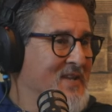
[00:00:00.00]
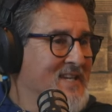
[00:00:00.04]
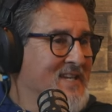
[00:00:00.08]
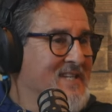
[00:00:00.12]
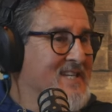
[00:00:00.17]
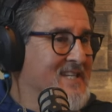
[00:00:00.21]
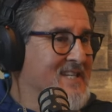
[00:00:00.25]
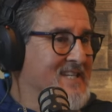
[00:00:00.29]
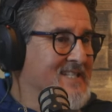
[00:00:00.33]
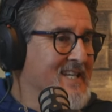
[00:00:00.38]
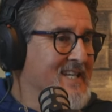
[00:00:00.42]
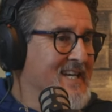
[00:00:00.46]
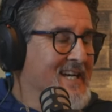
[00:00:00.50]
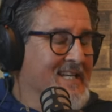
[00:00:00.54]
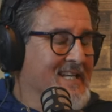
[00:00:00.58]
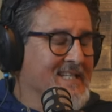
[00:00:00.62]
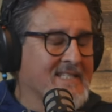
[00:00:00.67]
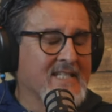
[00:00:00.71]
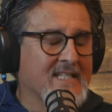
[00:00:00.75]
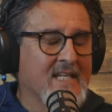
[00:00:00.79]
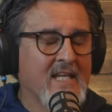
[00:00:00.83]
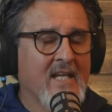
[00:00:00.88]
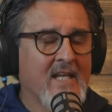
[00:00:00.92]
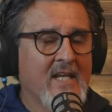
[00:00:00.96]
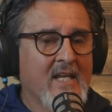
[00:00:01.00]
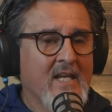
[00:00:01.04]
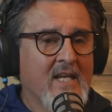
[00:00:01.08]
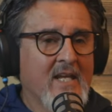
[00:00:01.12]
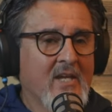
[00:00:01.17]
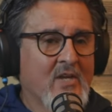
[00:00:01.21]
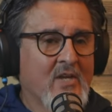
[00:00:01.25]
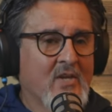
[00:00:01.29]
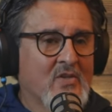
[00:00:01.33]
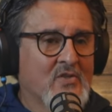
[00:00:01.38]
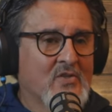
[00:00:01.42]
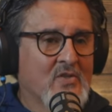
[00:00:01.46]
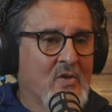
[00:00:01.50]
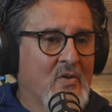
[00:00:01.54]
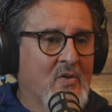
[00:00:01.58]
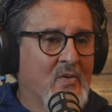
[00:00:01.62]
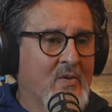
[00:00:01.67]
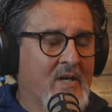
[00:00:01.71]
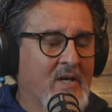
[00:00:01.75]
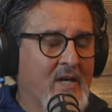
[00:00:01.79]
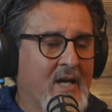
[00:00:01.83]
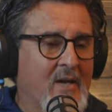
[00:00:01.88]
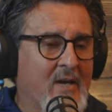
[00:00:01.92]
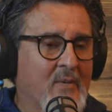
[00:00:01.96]
And they did it to us,
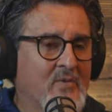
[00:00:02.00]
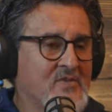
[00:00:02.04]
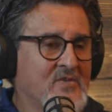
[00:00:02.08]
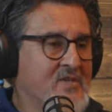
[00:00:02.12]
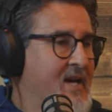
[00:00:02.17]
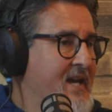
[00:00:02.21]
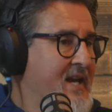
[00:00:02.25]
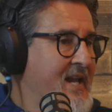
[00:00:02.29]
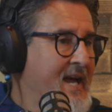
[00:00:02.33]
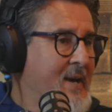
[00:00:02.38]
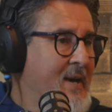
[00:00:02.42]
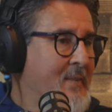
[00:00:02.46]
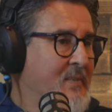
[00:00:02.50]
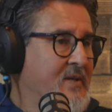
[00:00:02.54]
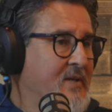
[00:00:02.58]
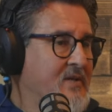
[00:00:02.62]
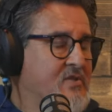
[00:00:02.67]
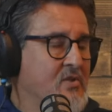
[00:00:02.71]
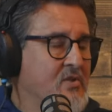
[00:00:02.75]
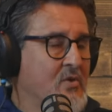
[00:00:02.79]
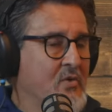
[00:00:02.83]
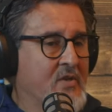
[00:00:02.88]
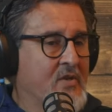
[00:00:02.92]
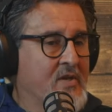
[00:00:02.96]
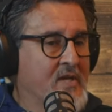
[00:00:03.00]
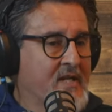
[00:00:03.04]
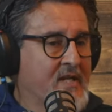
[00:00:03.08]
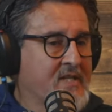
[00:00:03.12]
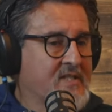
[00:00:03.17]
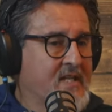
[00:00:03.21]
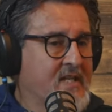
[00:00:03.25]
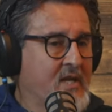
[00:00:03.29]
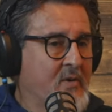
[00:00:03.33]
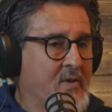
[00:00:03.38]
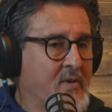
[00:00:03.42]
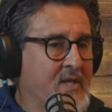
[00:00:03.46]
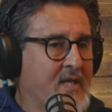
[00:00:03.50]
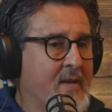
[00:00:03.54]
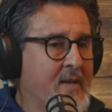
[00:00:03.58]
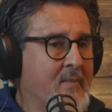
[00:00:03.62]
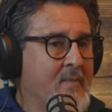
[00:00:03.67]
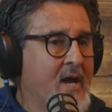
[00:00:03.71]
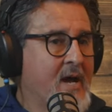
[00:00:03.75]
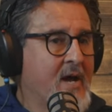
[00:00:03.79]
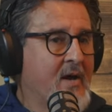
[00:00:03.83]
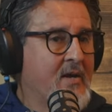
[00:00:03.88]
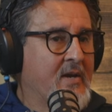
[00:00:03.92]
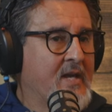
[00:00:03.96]
so I was not happy. So the next day we
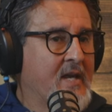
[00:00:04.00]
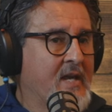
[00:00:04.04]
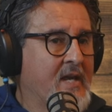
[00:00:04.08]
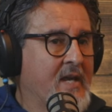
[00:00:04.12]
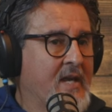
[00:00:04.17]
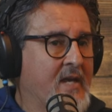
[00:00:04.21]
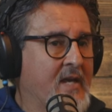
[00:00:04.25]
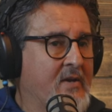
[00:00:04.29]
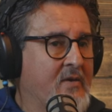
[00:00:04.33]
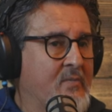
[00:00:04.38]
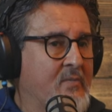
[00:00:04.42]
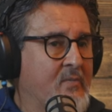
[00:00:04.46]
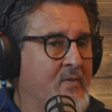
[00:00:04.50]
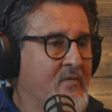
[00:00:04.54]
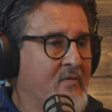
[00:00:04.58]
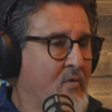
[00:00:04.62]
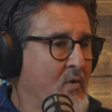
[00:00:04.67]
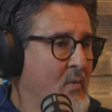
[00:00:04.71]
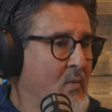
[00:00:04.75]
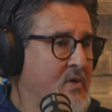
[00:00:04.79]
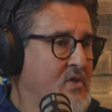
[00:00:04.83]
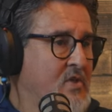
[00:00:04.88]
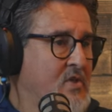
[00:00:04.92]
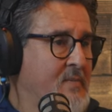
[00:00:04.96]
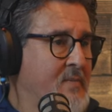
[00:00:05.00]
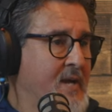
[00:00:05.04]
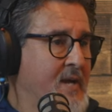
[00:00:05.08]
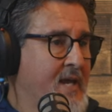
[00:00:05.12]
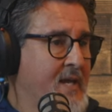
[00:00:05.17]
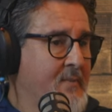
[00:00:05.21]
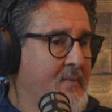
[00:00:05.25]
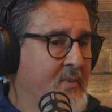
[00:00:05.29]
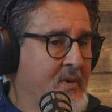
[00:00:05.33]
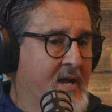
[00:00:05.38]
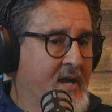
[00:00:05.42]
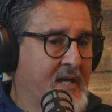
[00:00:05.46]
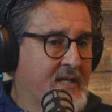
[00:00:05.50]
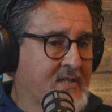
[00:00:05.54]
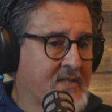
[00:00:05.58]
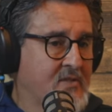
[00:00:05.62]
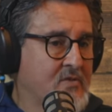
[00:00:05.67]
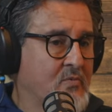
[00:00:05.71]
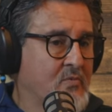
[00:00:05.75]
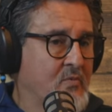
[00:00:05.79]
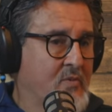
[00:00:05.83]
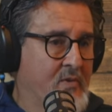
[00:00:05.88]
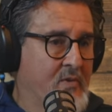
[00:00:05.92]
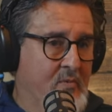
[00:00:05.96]
came out and before we took batting
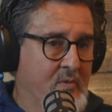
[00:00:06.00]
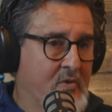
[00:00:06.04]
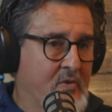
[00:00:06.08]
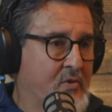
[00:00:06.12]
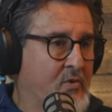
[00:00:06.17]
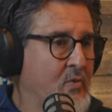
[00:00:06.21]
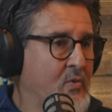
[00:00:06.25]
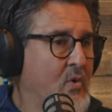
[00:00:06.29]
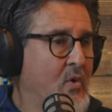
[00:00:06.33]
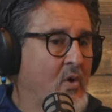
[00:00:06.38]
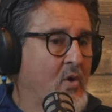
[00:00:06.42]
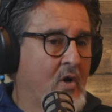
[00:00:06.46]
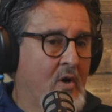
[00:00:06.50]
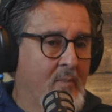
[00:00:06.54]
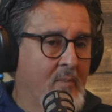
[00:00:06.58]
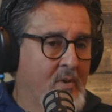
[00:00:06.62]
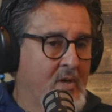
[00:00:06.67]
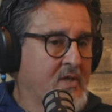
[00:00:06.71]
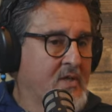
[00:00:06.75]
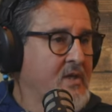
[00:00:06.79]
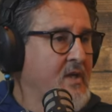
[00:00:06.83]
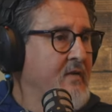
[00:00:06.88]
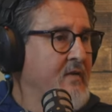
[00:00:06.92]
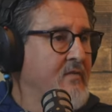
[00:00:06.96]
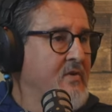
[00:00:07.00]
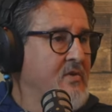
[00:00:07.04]
practice, we went through all our bunt